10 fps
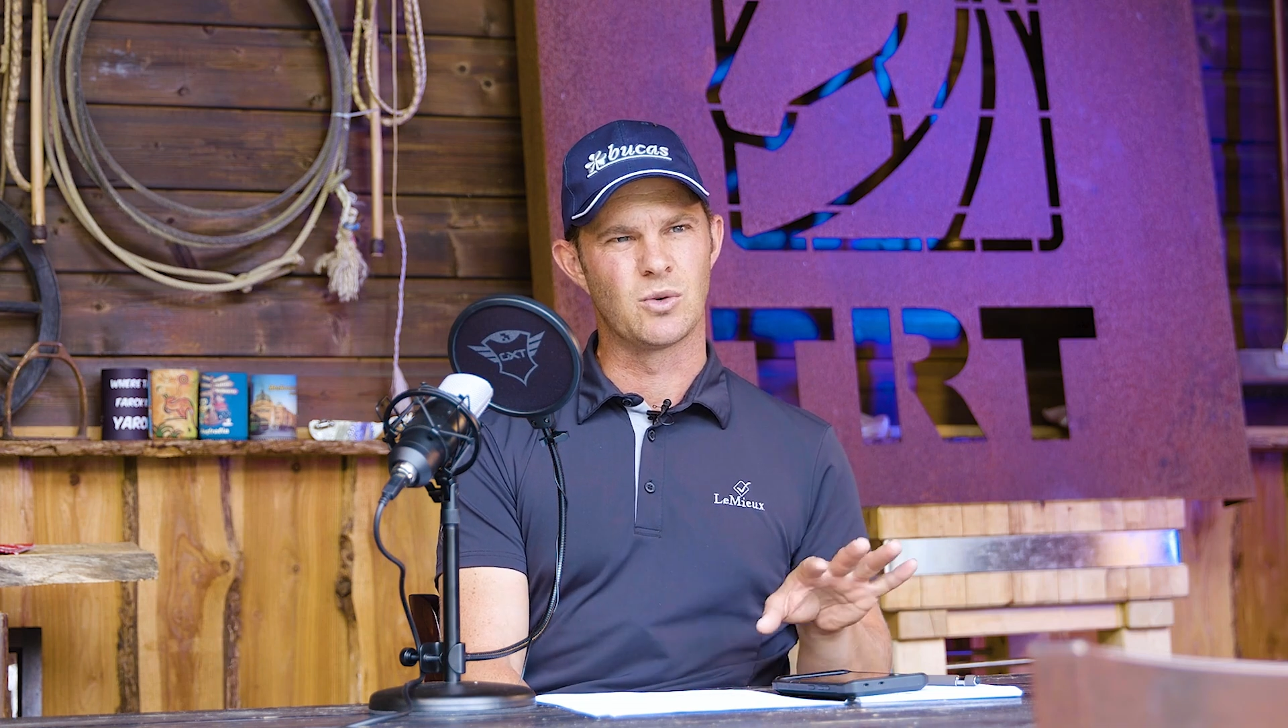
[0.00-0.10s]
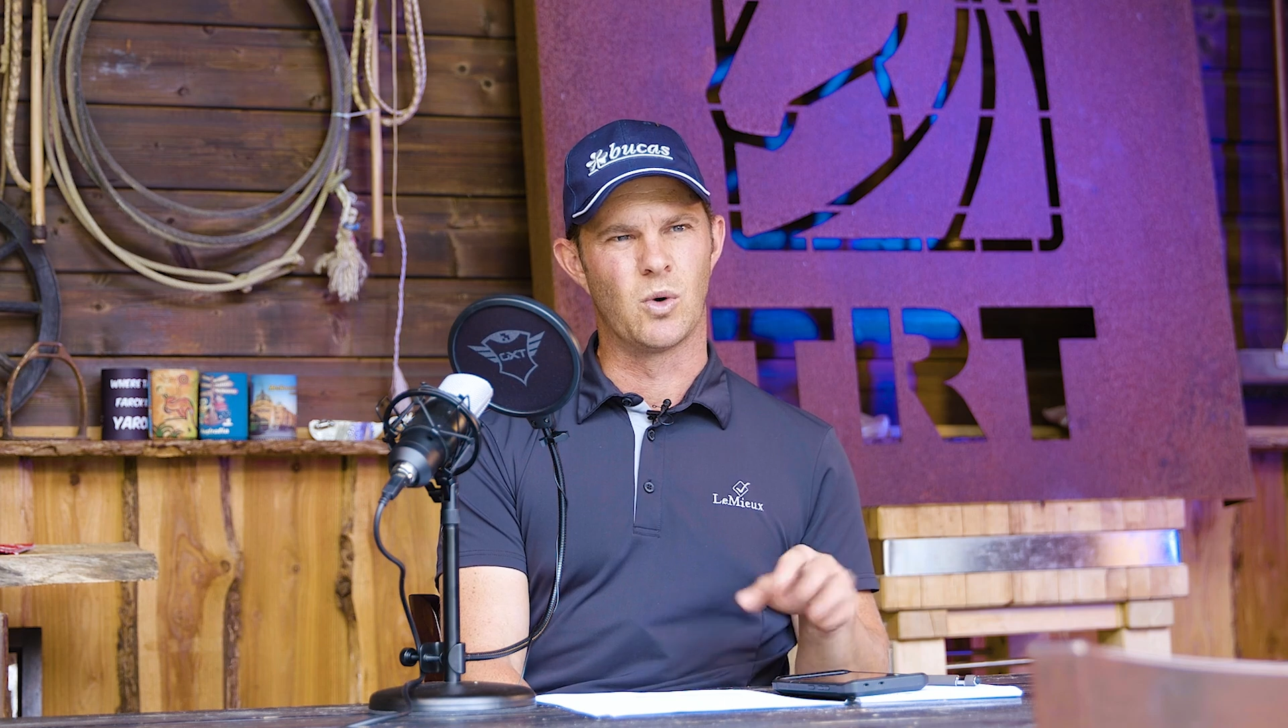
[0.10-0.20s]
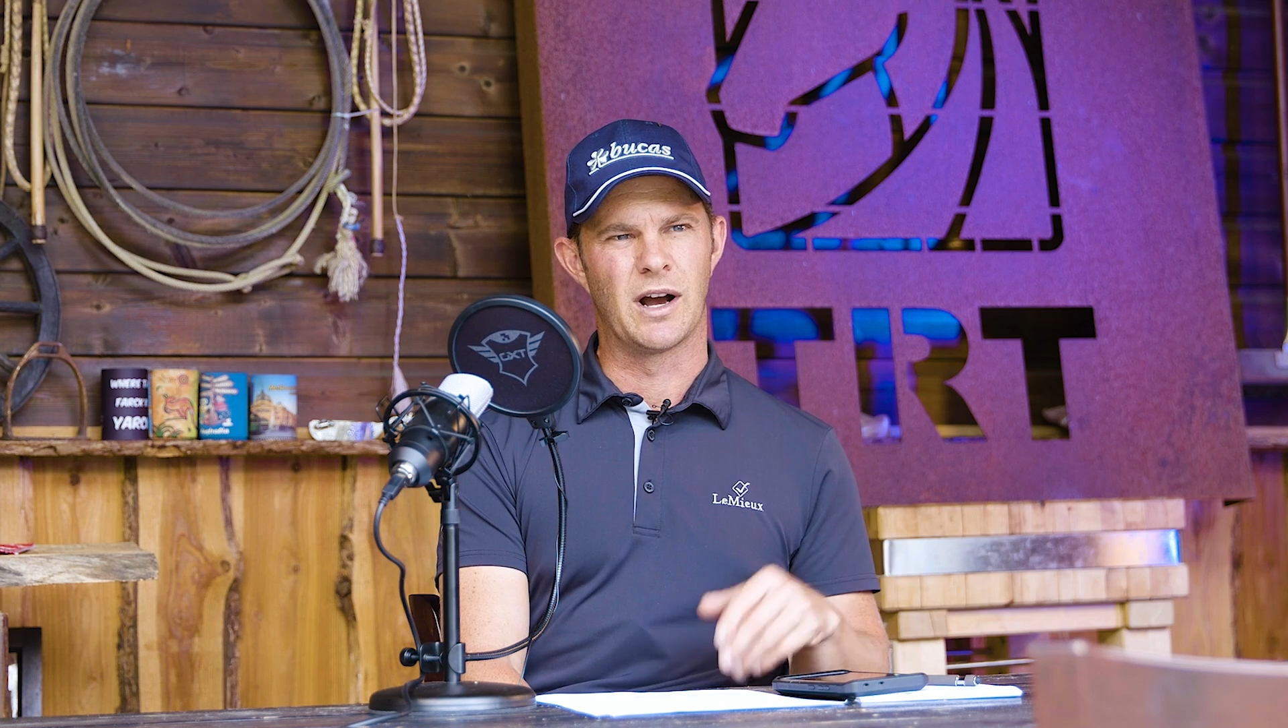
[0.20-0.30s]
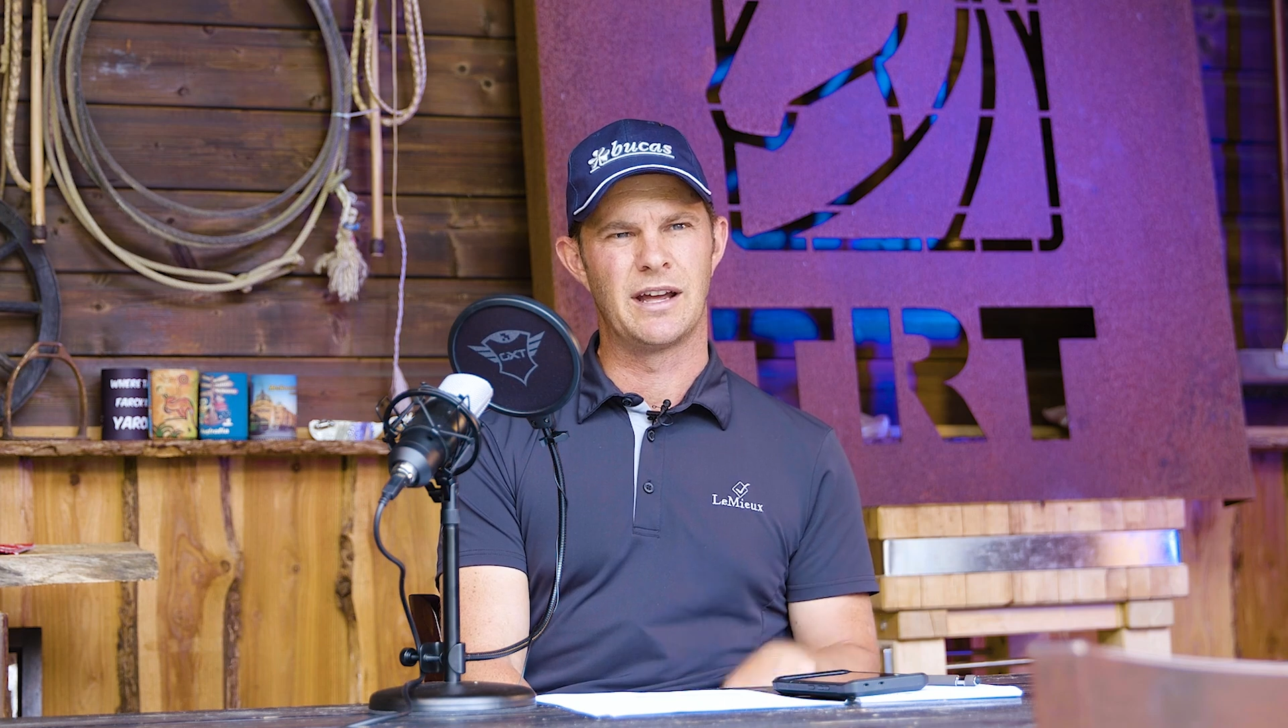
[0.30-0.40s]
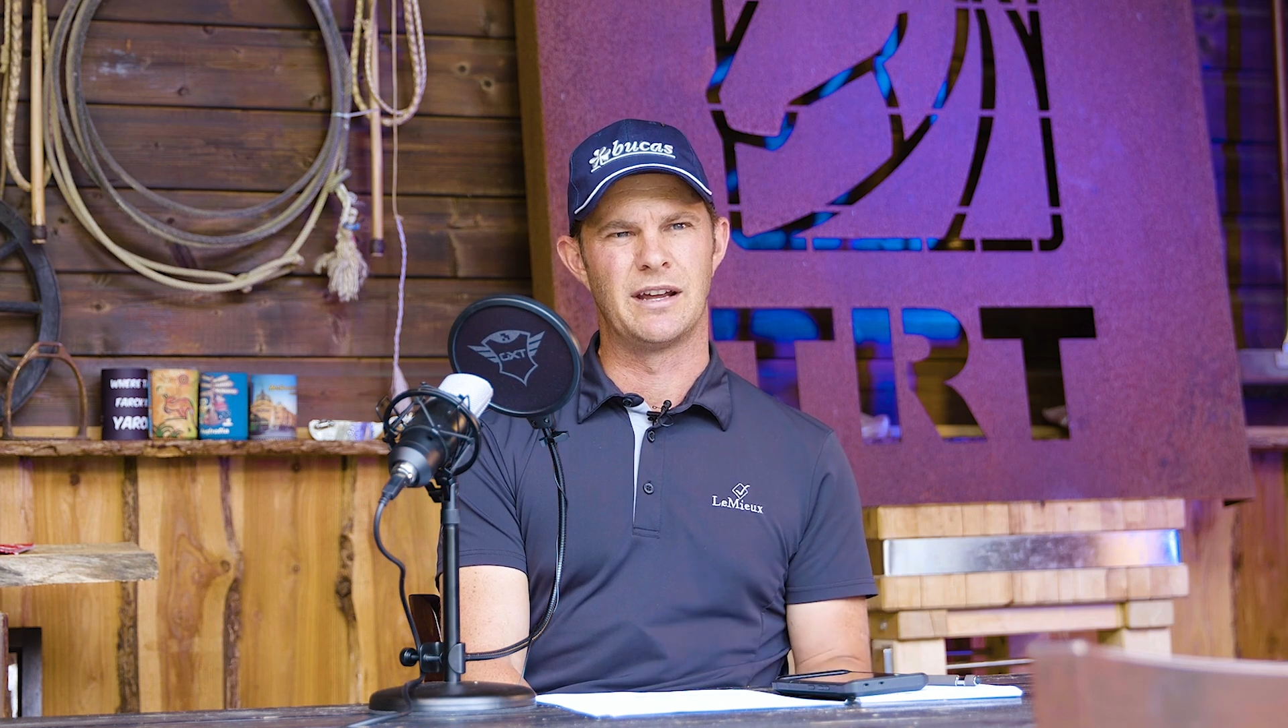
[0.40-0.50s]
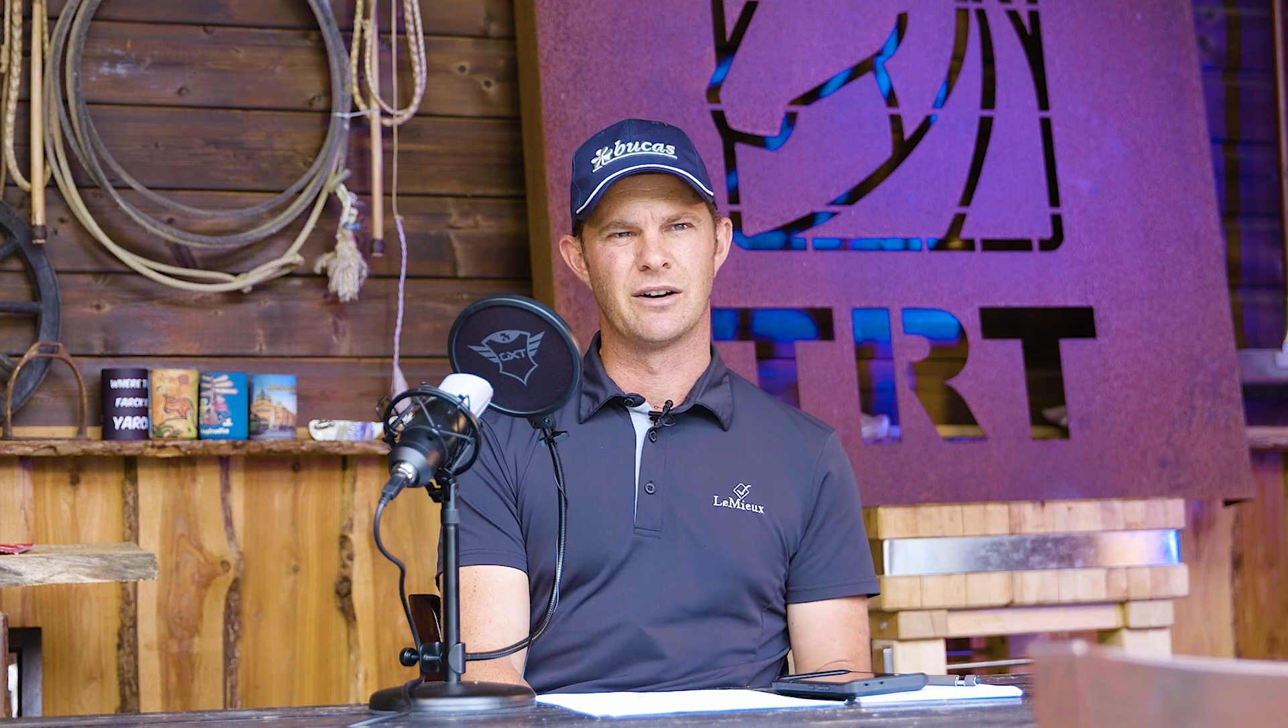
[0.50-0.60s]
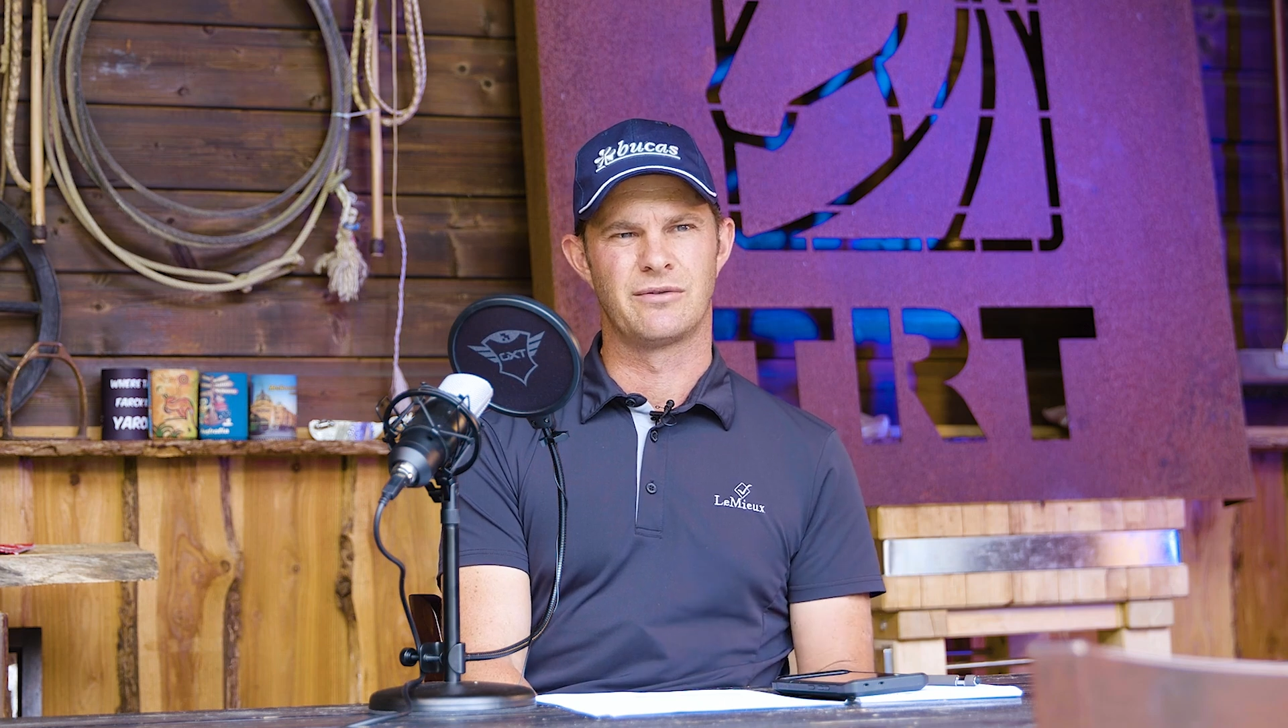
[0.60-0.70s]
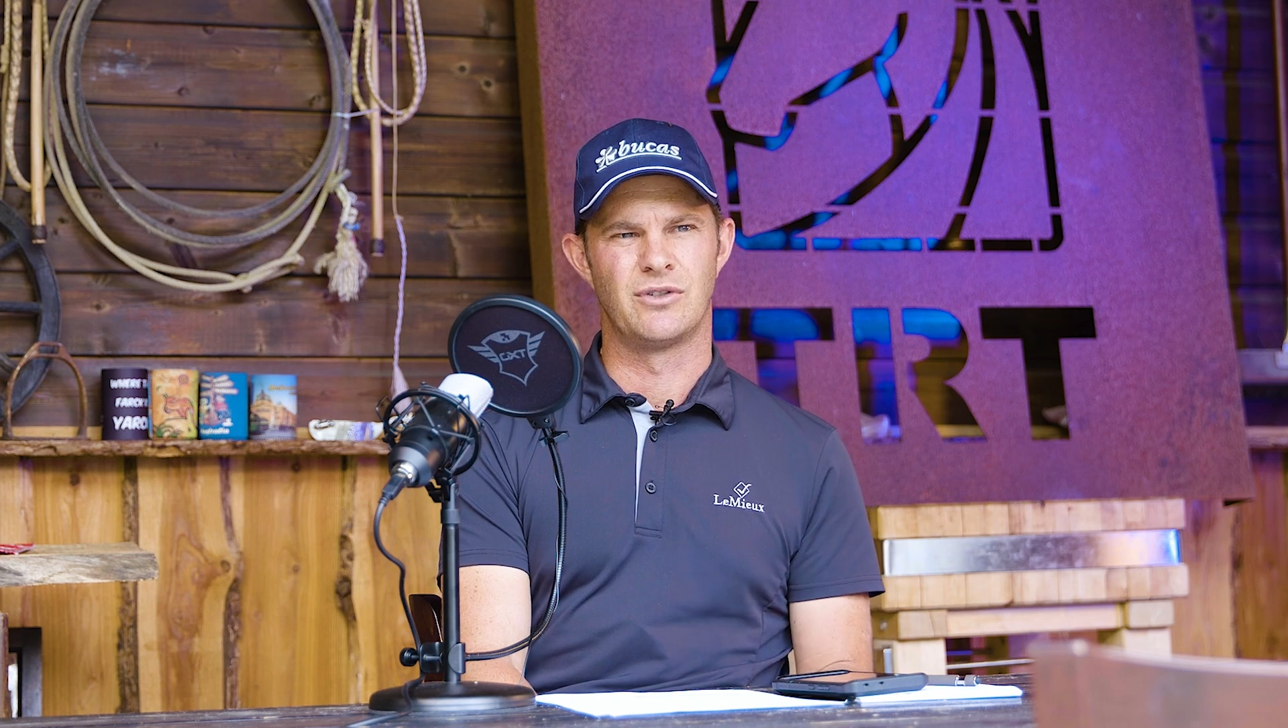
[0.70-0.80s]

way of